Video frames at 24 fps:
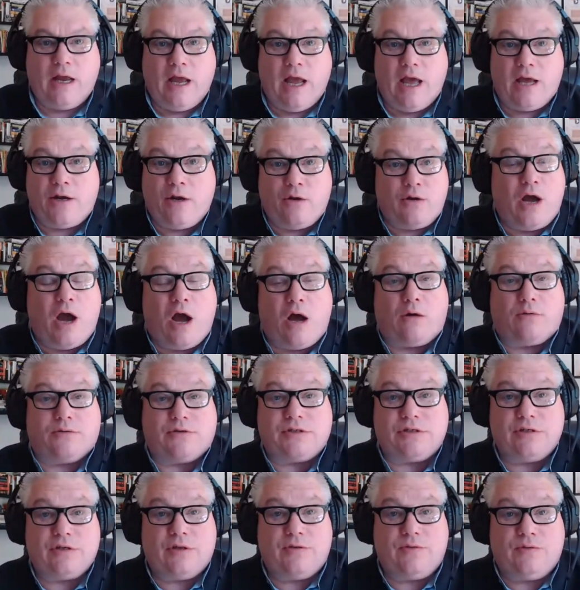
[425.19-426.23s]
And who
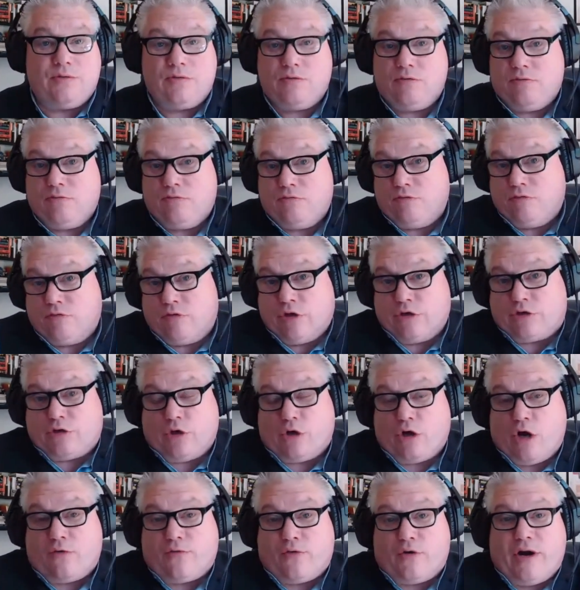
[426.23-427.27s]
knows? The
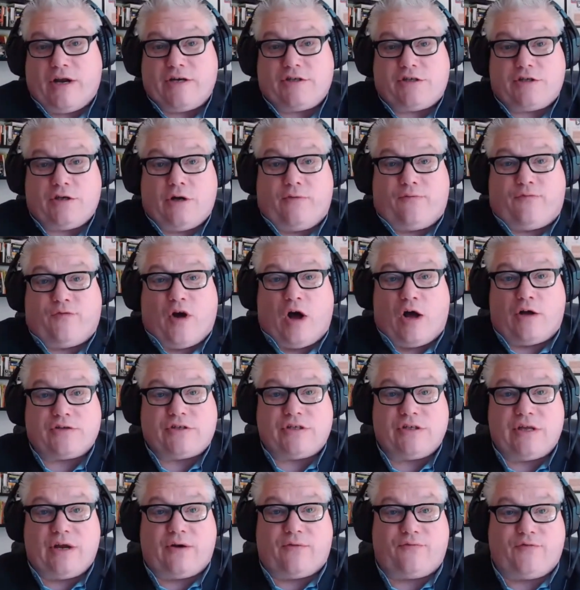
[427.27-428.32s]
turnover ratio falls
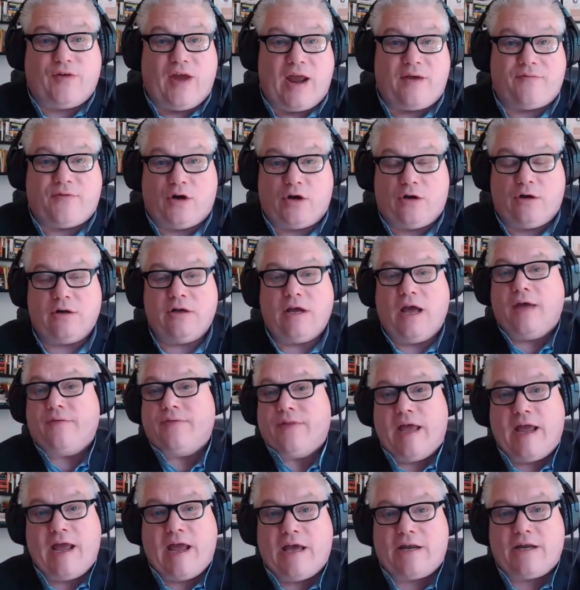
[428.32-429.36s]
in their favor, and
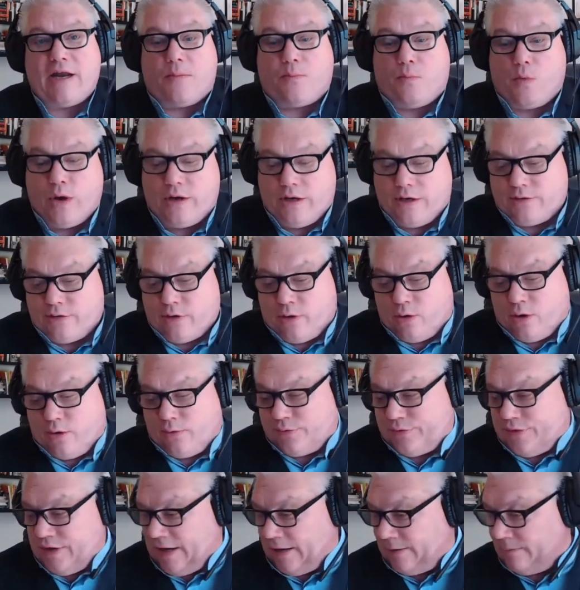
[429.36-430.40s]
they end up winning the
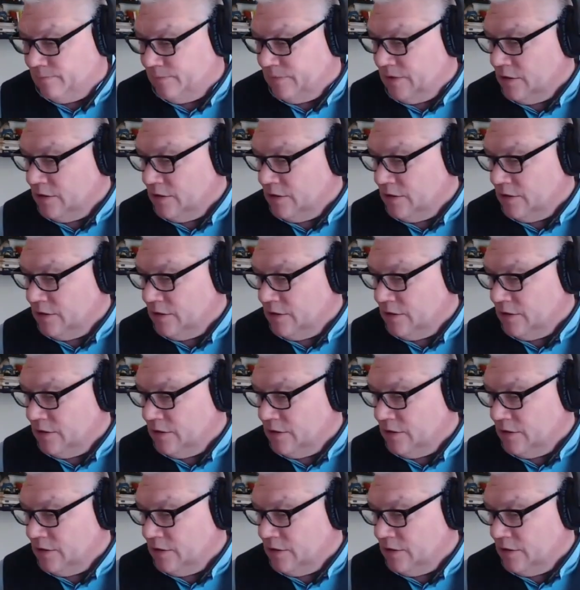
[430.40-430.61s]
whole thing.